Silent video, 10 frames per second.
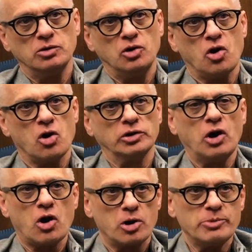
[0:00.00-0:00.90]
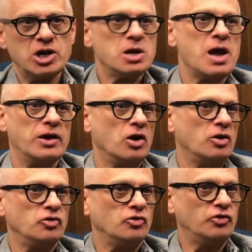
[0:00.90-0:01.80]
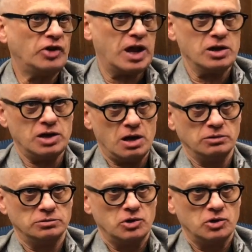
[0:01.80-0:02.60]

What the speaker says: called Harmony and Understanding.